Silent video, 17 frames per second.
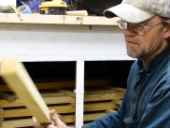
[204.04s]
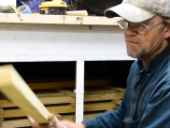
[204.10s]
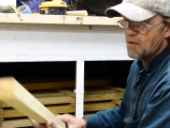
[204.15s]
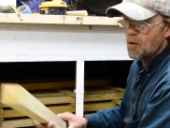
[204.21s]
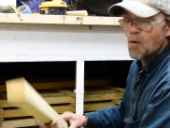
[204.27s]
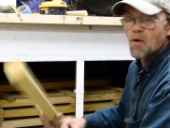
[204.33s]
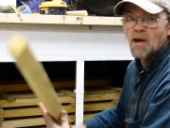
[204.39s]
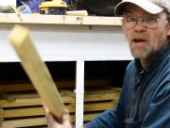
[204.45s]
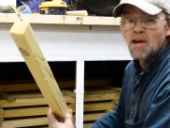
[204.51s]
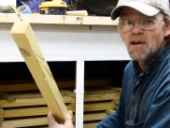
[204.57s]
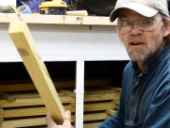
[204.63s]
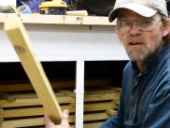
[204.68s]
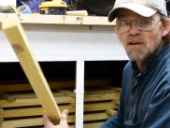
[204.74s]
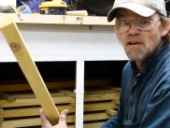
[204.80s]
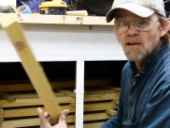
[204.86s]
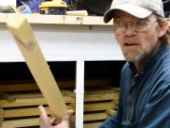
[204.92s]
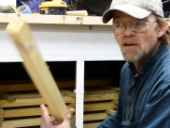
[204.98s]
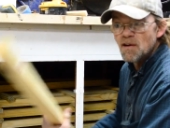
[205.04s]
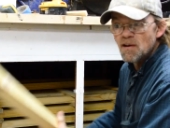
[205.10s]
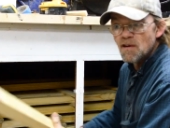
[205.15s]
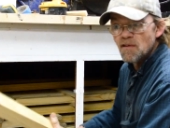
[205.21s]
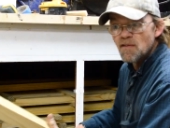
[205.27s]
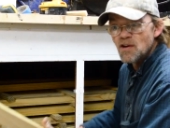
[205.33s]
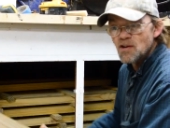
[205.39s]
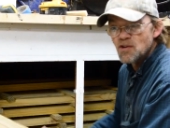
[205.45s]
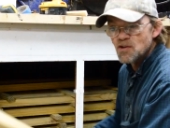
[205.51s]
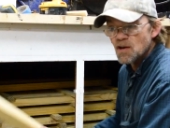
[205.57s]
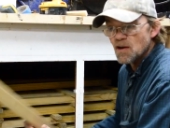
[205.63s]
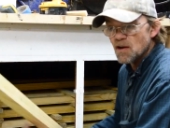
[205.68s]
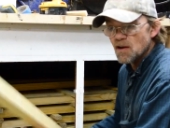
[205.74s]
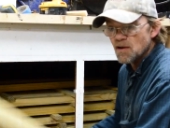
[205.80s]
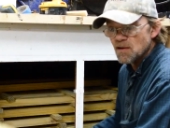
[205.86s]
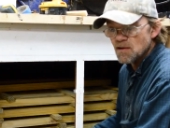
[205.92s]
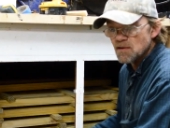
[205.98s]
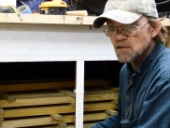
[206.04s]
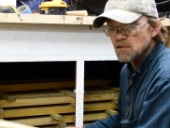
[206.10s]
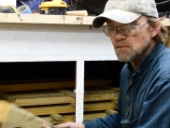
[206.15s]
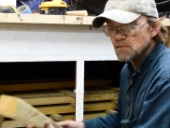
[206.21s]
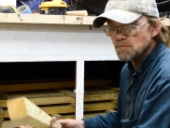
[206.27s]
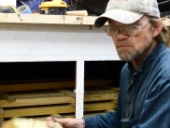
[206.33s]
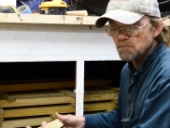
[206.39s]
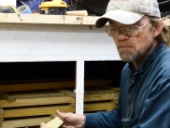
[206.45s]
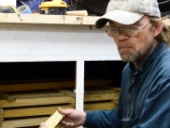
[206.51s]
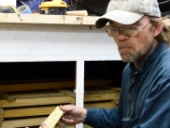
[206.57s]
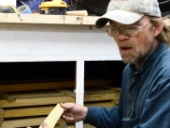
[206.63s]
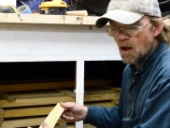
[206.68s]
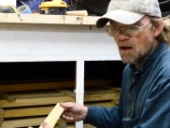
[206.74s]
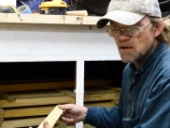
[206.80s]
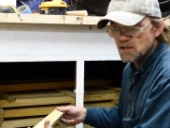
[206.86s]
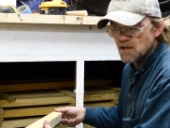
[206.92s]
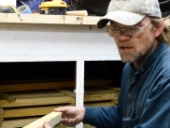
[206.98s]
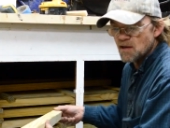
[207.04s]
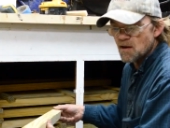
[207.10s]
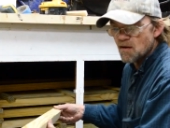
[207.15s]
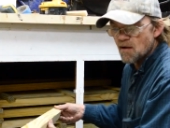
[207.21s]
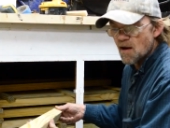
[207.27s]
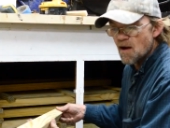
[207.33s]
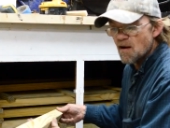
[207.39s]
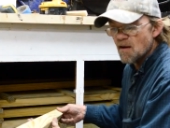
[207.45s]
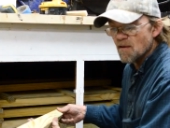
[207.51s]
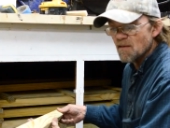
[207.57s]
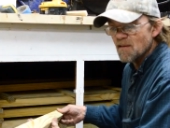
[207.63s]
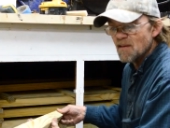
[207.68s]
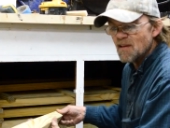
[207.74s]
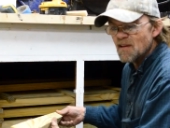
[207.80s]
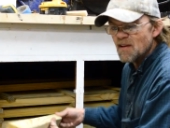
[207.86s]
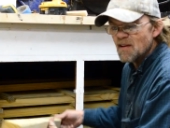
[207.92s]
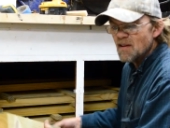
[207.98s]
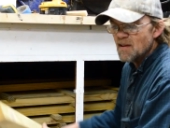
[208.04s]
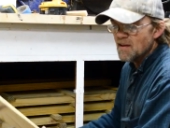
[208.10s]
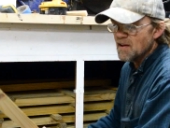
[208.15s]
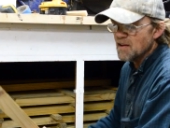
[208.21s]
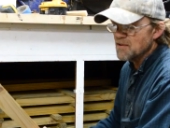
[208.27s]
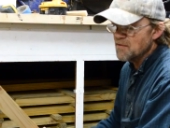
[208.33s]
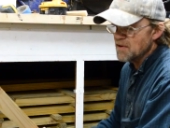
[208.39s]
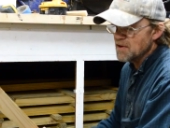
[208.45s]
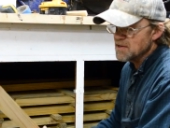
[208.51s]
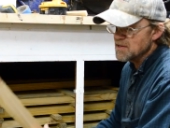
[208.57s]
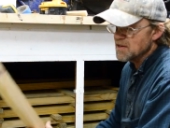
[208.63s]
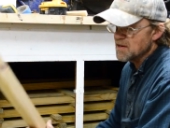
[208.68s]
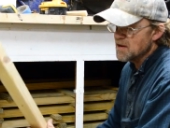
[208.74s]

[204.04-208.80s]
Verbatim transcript: 40 of these blanks in there now that's fixing to